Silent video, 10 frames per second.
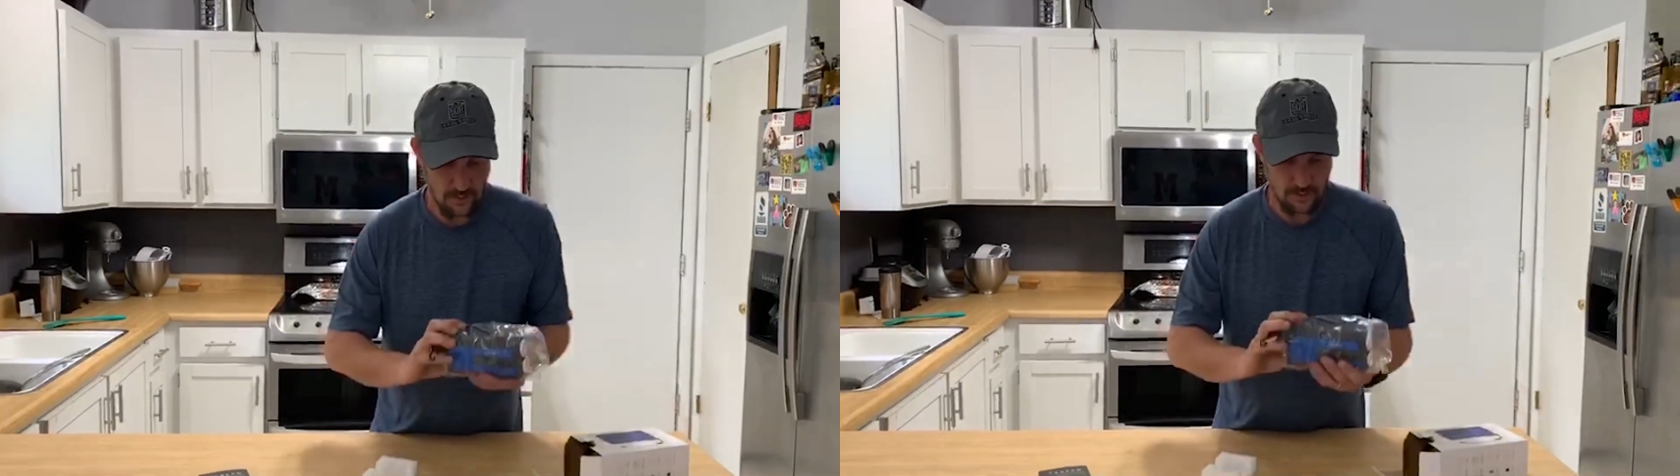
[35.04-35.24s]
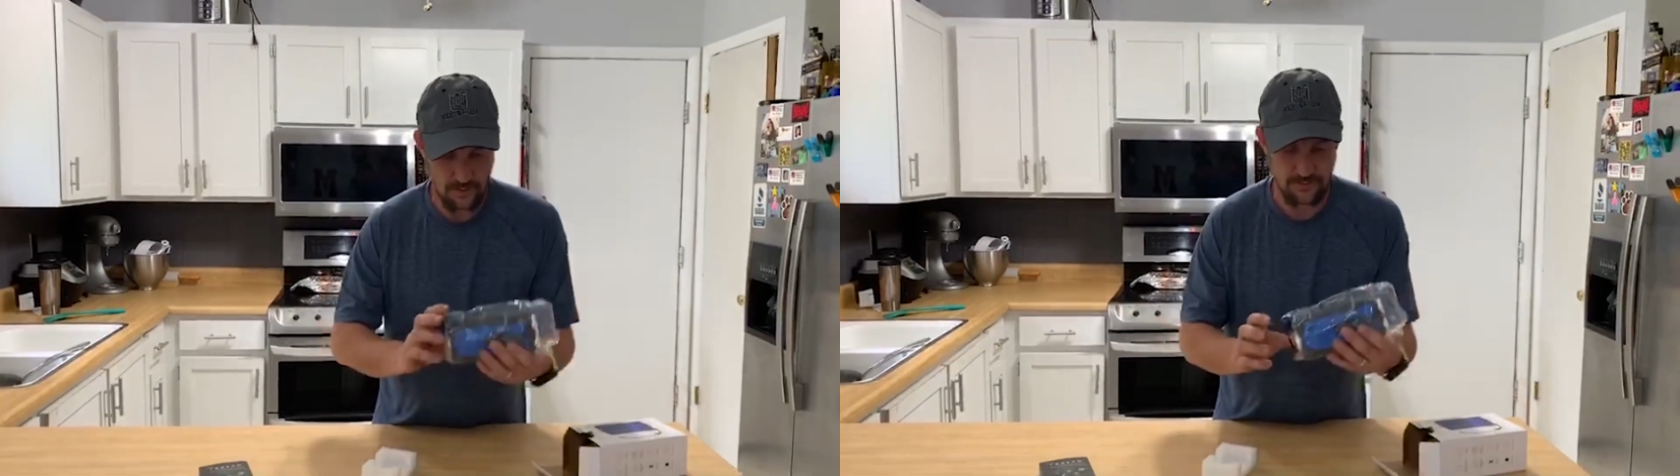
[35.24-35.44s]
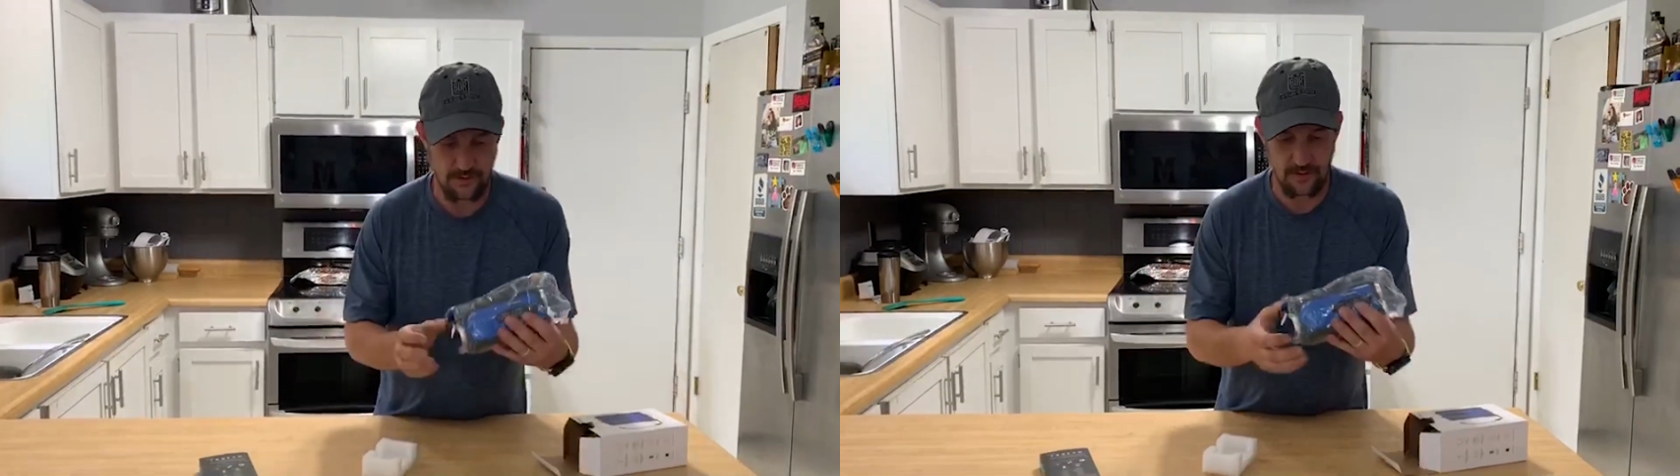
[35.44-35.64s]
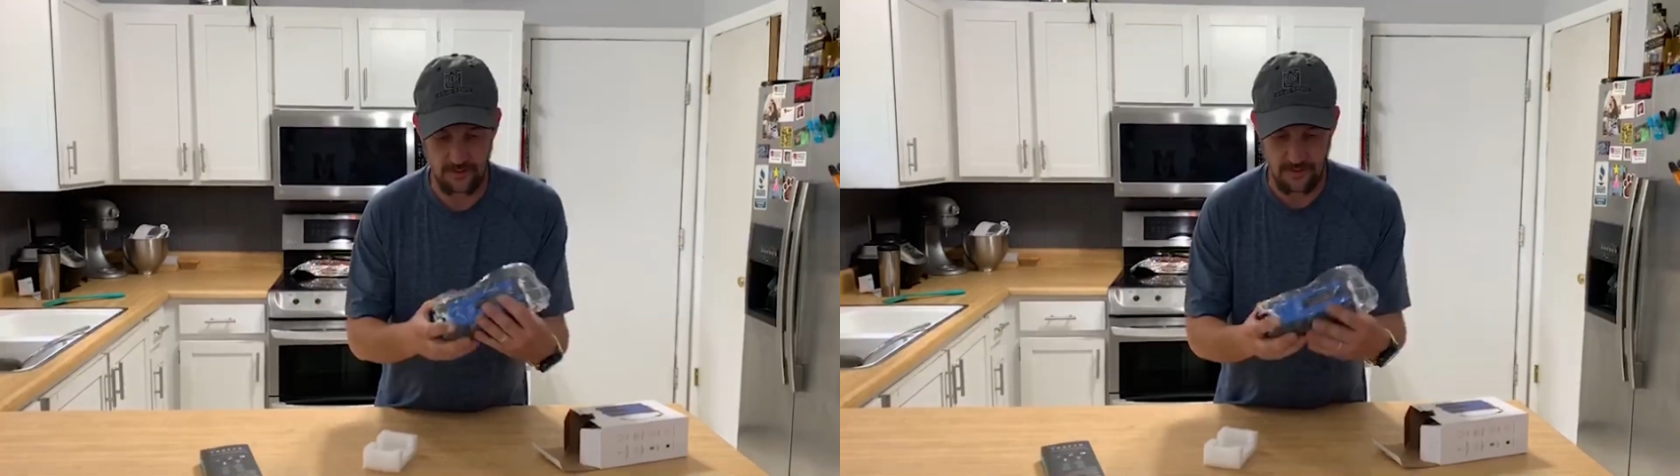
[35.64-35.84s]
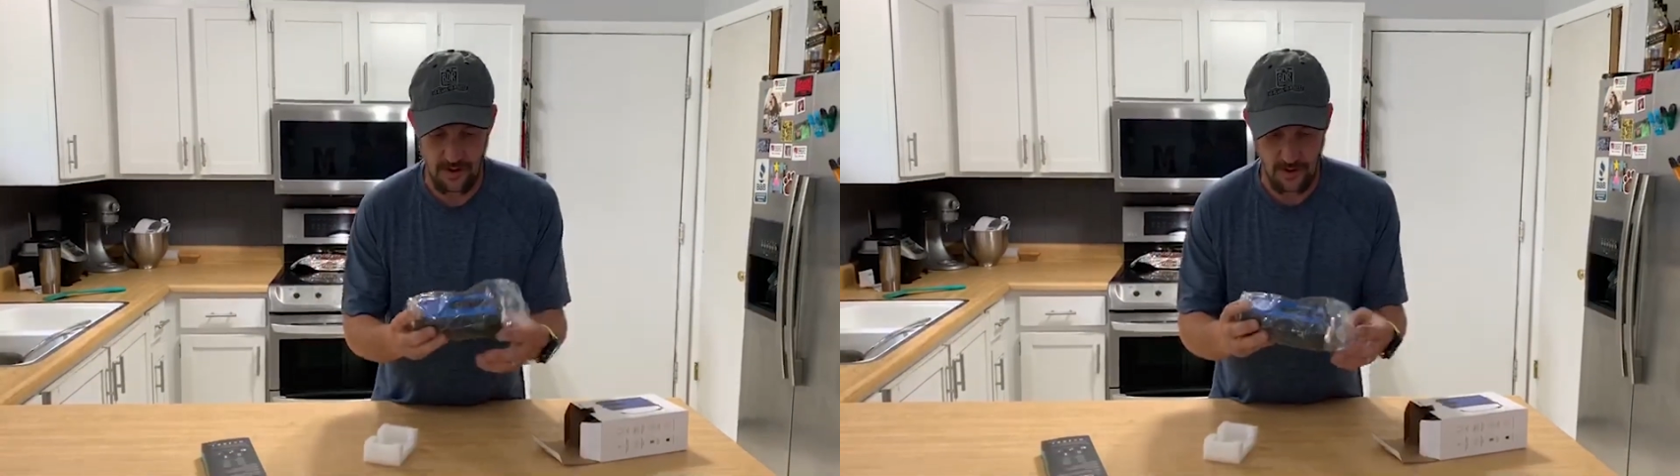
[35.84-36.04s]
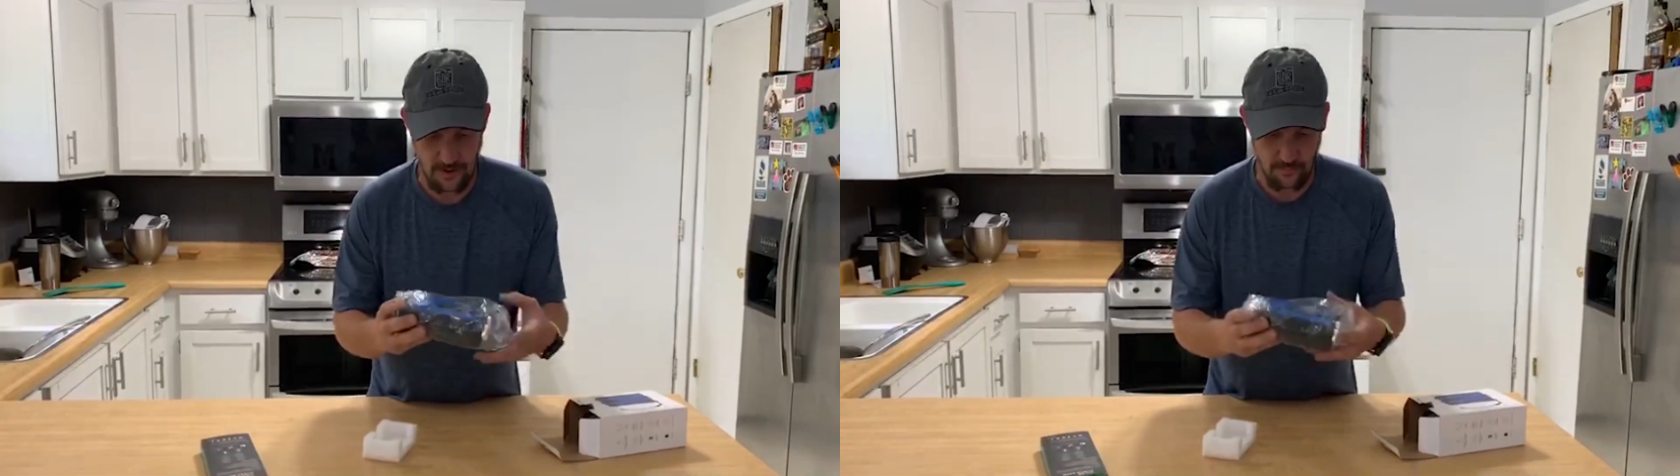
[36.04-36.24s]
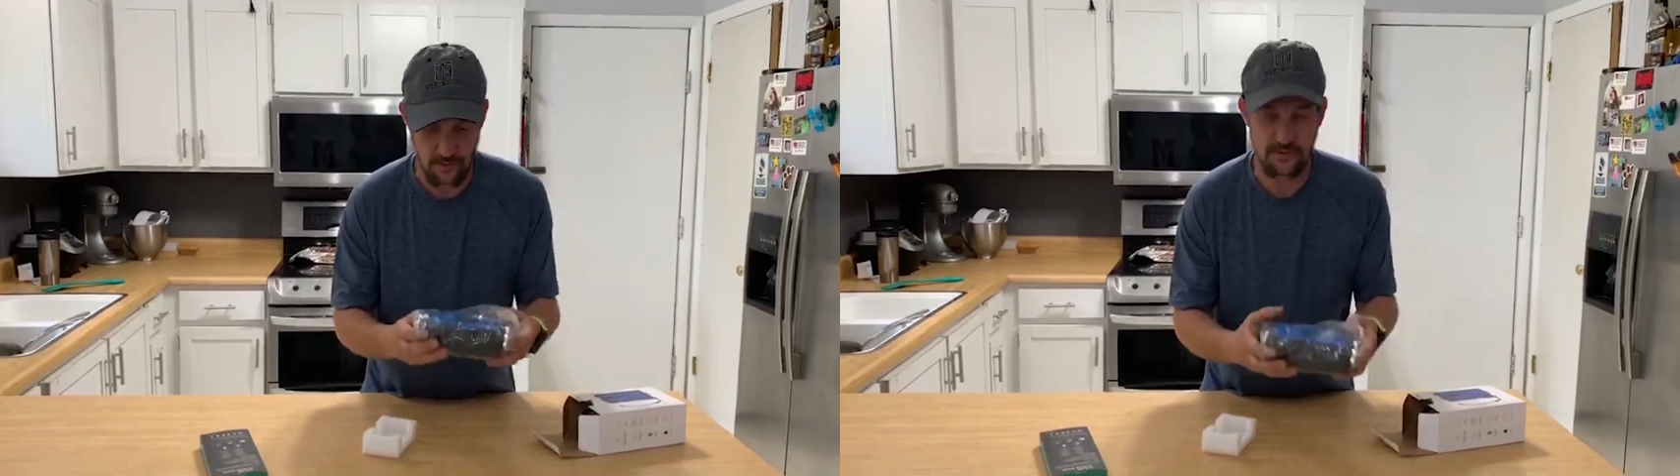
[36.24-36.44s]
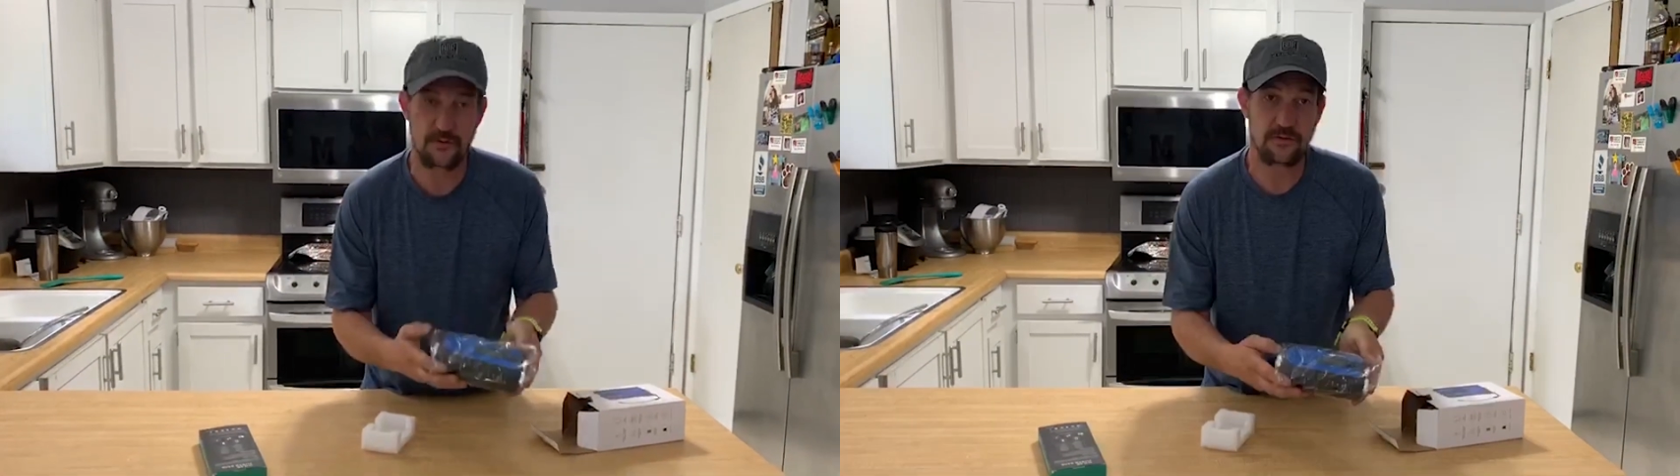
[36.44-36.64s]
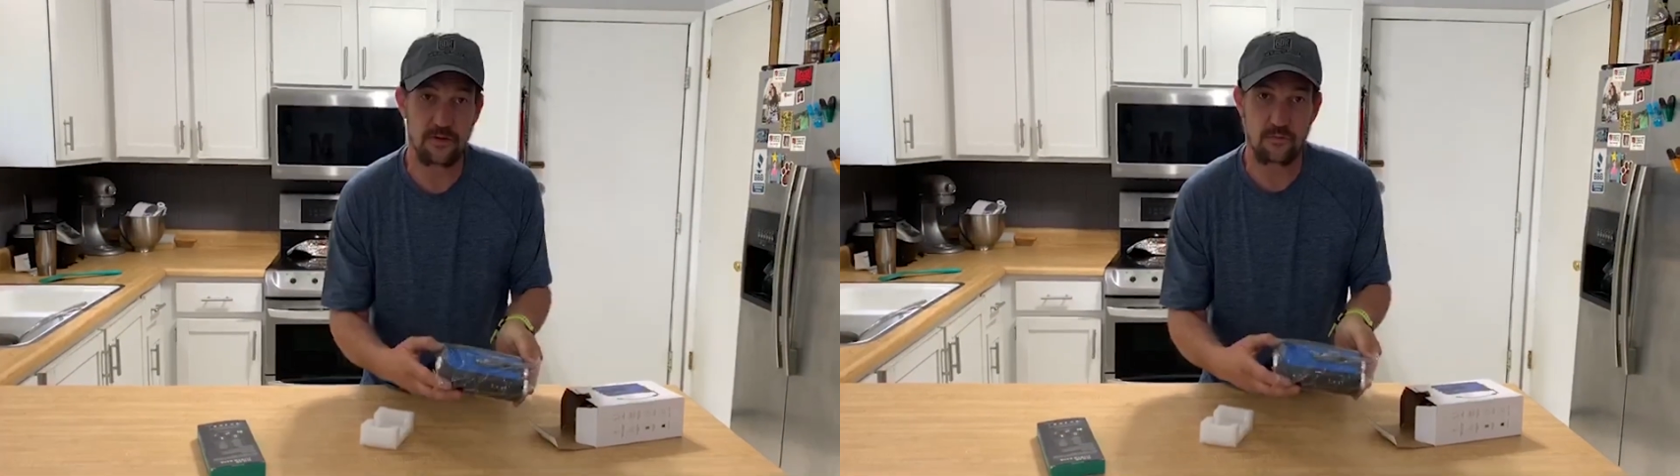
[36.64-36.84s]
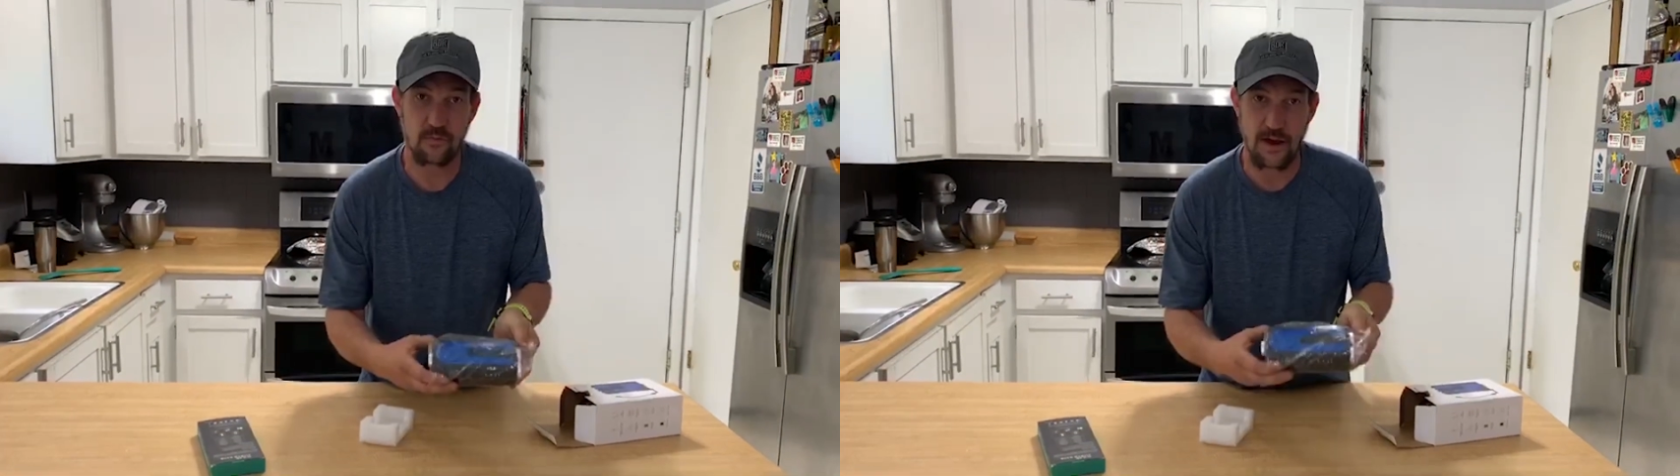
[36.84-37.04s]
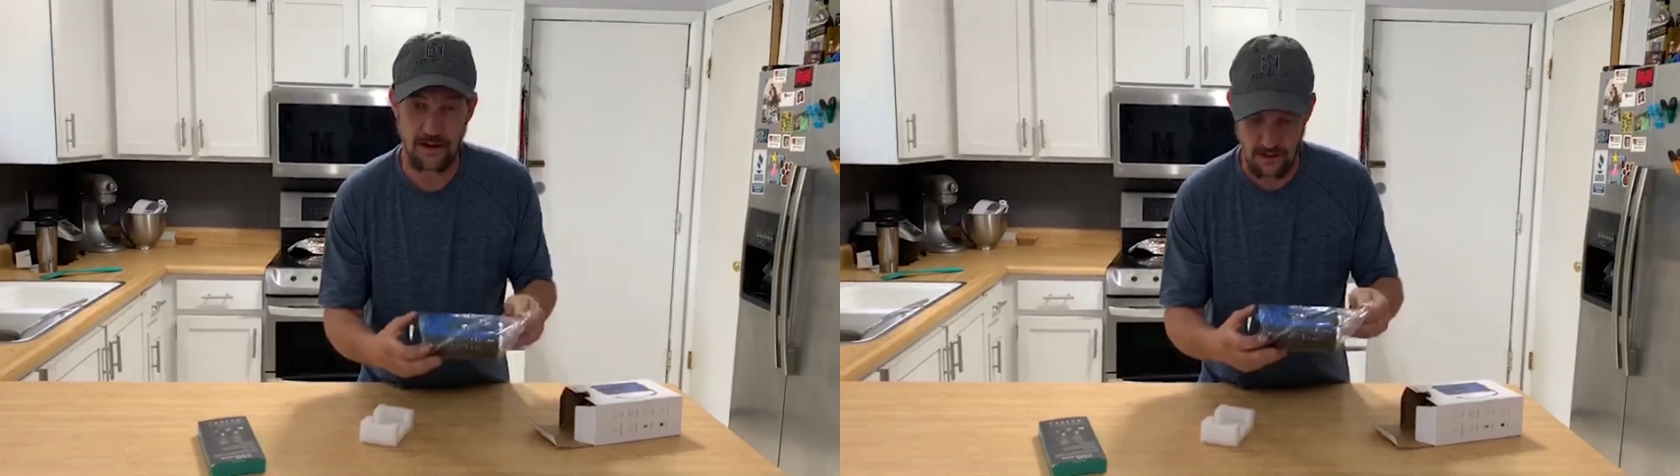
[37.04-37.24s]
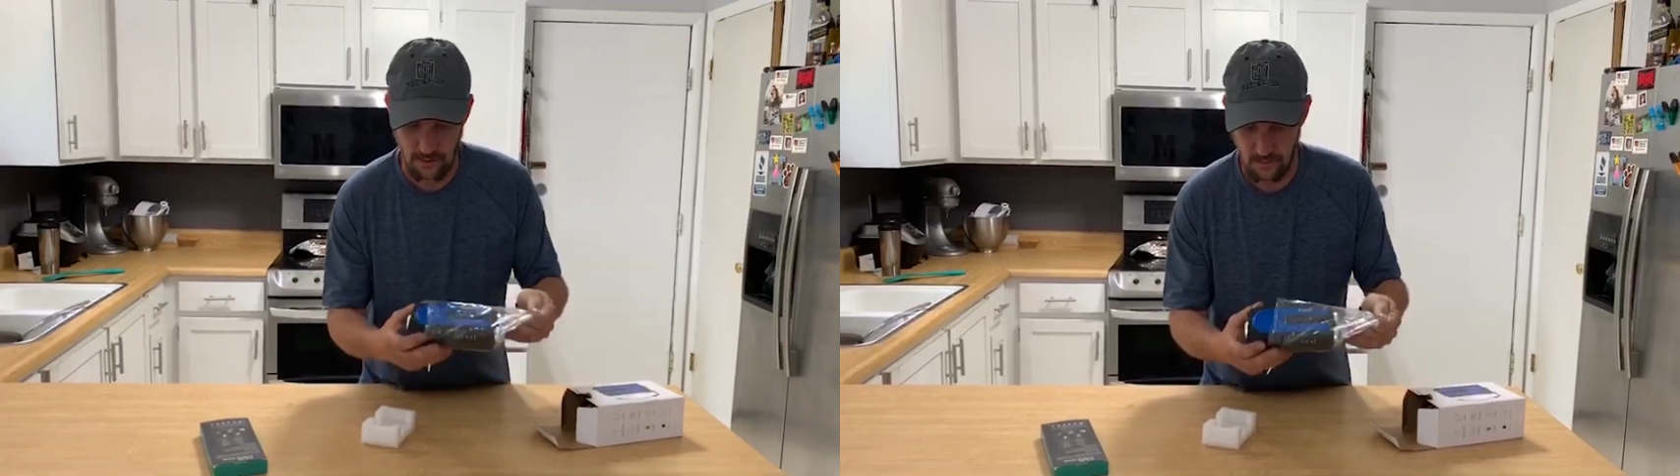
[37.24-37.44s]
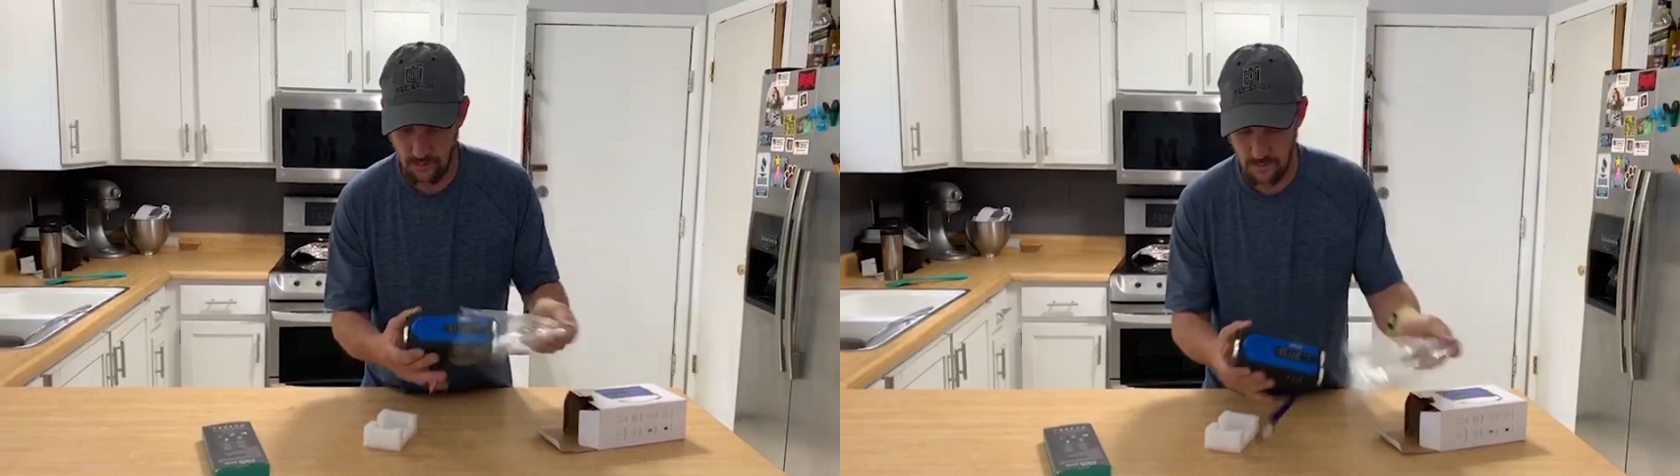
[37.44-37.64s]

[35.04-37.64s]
This is an emergency radio